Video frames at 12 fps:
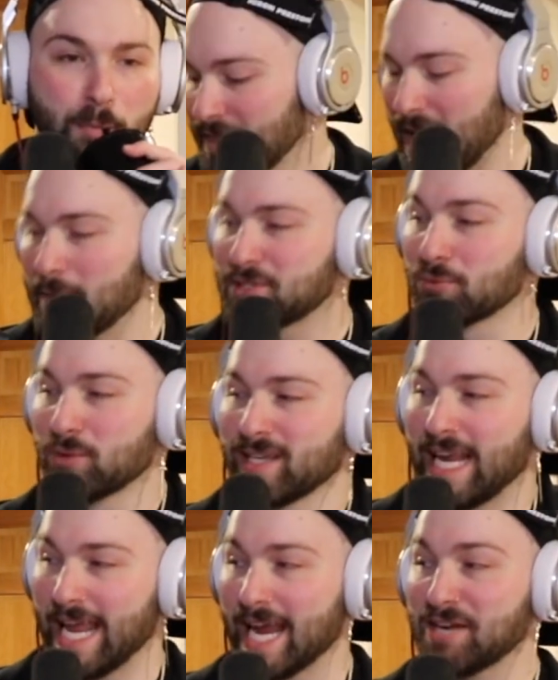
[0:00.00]
That was a
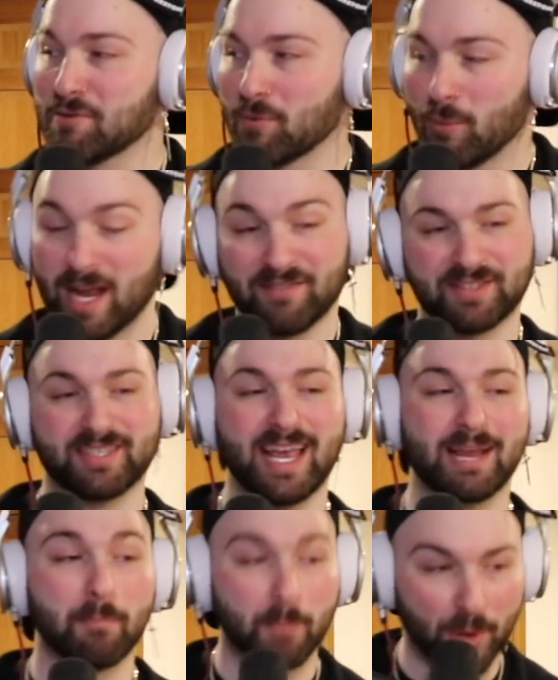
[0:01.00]
really ignorant way of
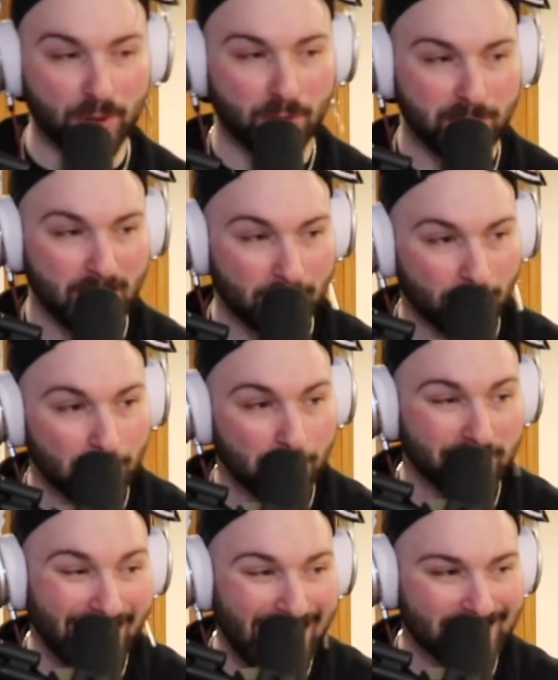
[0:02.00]
saying murdered people.
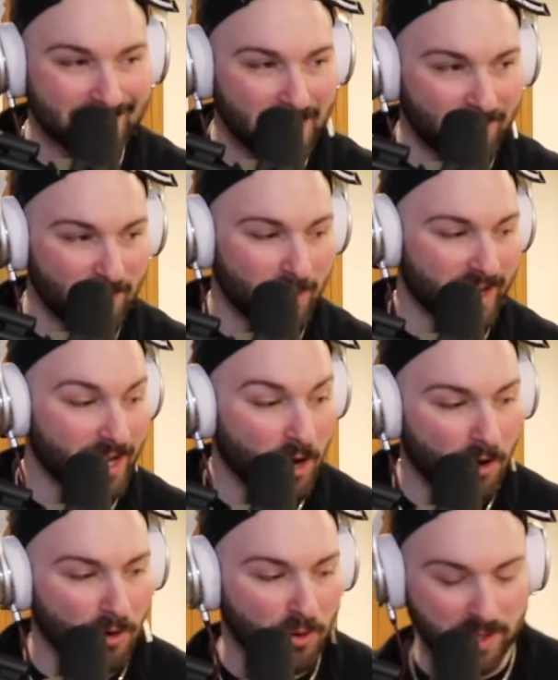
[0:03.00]
Blasted everybody.
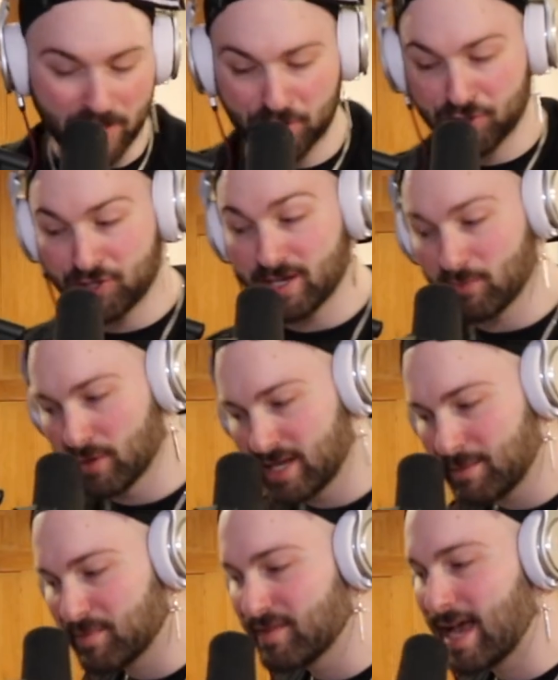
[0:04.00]
Holy shit. We're
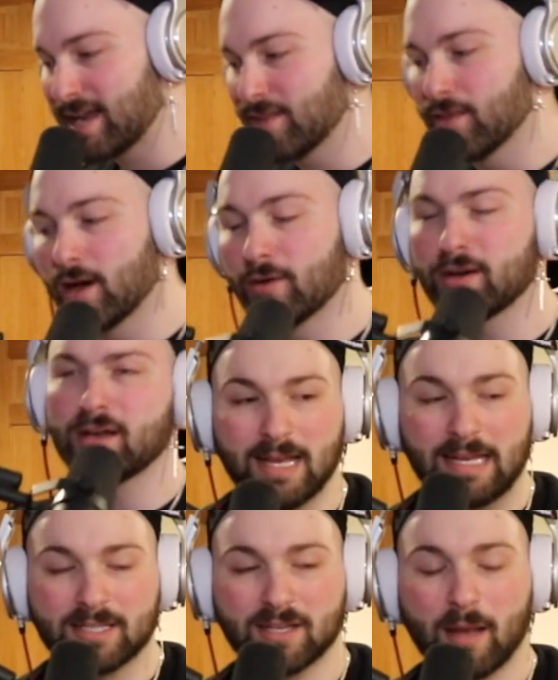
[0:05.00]
keeping that in, though.
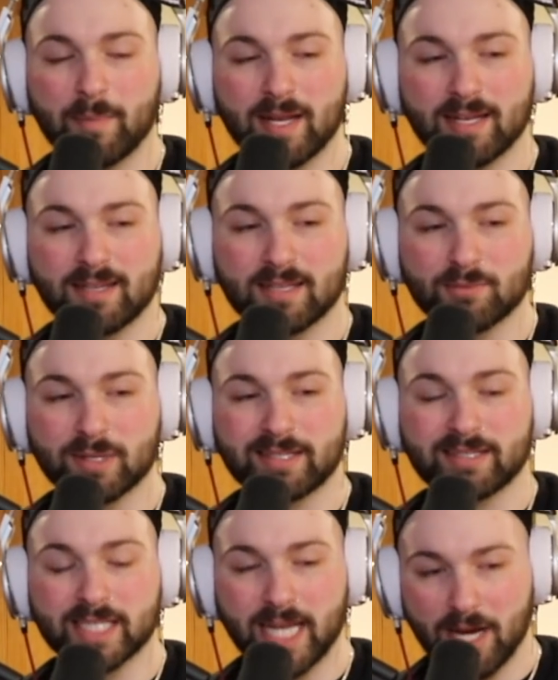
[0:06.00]
It doesn't really
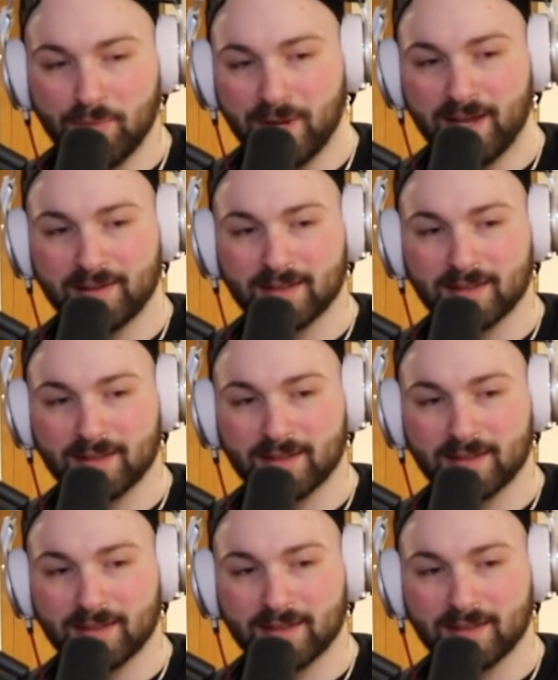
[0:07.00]
scare me.